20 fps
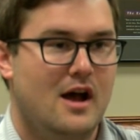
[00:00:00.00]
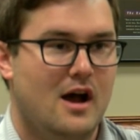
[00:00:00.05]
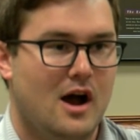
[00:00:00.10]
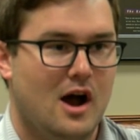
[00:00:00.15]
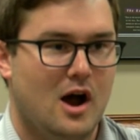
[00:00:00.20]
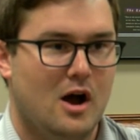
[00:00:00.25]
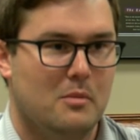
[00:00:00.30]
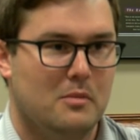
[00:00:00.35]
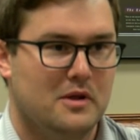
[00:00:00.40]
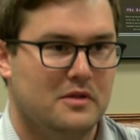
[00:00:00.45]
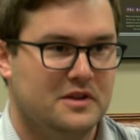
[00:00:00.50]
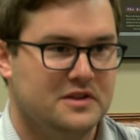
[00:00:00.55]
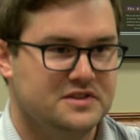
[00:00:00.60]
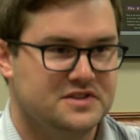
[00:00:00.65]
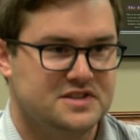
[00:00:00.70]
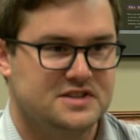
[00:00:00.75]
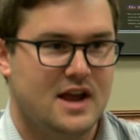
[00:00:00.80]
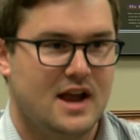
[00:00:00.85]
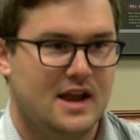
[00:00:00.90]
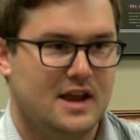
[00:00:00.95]
Um, and then
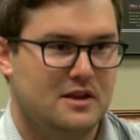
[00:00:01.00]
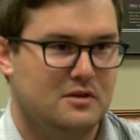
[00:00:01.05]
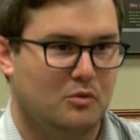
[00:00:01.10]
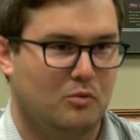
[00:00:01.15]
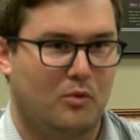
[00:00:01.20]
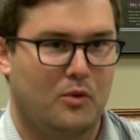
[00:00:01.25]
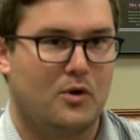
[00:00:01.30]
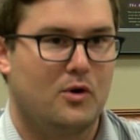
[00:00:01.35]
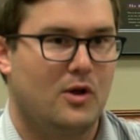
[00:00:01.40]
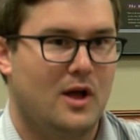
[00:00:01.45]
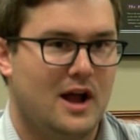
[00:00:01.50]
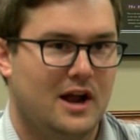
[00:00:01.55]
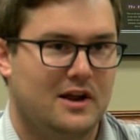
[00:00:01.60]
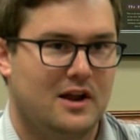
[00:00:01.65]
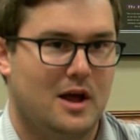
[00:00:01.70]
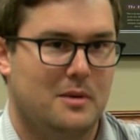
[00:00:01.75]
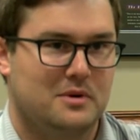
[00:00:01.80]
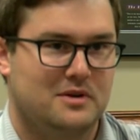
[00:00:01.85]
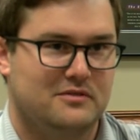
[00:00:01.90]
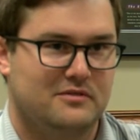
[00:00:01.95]
second, rural
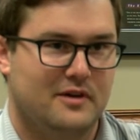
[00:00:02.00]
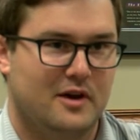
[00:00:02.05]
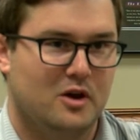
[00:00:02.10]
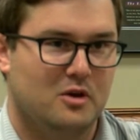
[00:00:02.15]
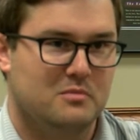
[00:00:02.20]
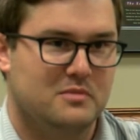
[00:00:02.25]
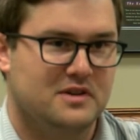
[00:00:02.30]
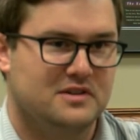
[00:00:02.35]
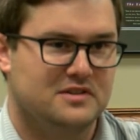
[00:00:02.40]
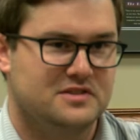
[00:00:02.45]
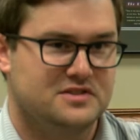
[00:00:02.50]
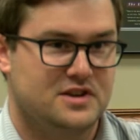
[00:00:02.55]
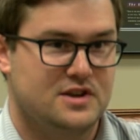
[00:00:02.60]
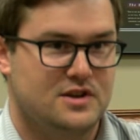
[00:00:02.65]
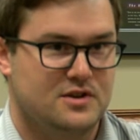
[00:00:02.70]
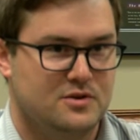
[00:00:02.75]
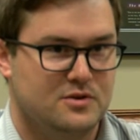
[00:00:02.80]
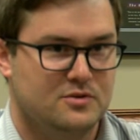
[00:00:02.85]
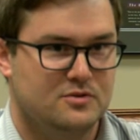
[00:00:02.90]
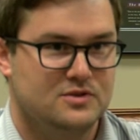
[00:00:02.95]
economic development is
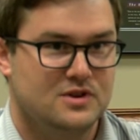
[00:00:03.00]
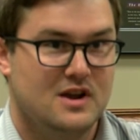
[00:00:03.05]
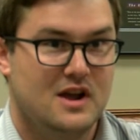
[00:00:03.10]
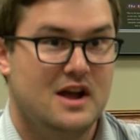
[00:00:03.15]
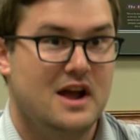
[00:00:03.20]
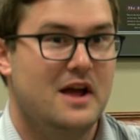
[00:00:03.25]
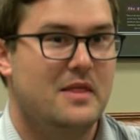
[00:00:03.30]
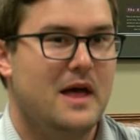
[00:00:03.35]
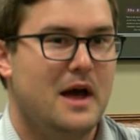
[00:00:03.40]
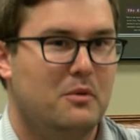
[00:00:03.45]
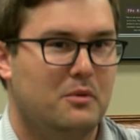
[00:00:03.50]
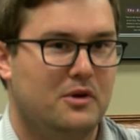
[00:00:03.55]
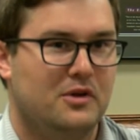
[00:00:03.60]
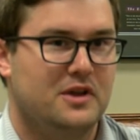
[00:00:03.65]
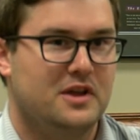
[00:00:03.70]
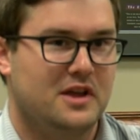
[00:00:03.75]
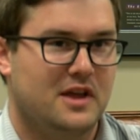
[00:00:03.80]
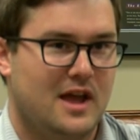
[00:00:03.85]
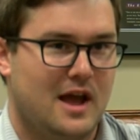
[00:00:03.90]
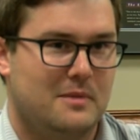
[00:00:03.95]
huge. And that
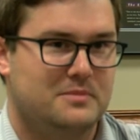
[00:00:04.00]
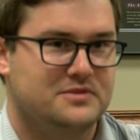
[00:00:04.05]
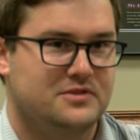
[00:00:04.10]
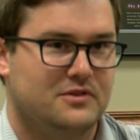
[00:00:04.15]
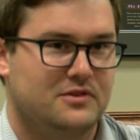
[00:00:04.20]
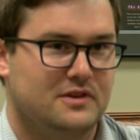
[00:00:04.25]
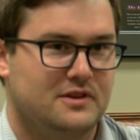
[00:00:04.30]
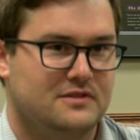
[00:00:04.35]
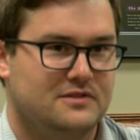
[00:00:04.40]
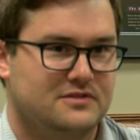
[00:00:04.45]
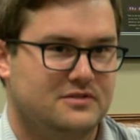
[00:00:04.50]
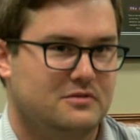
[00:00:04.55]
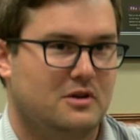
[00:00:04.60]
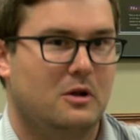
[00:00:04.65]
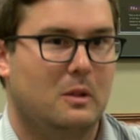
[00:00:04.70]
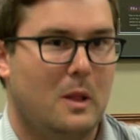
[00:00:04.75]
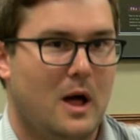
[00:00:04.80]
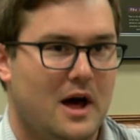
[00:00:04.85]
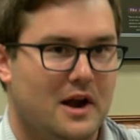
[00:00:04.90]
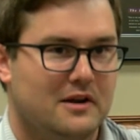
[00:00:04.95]
really encapsulates a
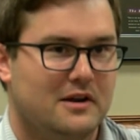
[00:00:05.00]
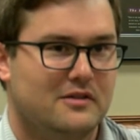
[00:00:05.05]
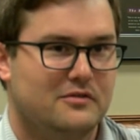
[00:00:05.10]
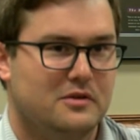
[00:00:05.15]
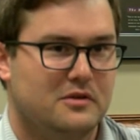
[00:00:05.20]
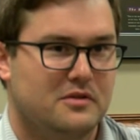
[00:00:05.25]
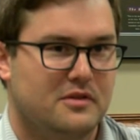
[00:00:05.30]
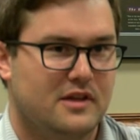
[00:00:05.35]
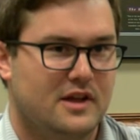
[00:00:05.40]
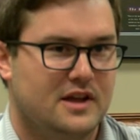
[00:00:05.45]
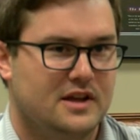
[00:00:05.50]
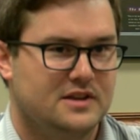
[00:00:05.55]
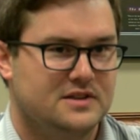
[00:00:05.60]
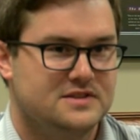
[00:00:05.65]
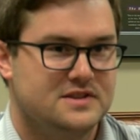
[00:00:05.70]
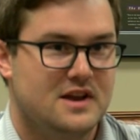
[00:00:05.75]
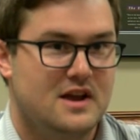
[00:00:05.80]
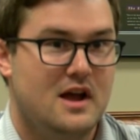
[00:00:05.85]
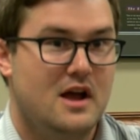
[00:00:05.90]
lot of different things.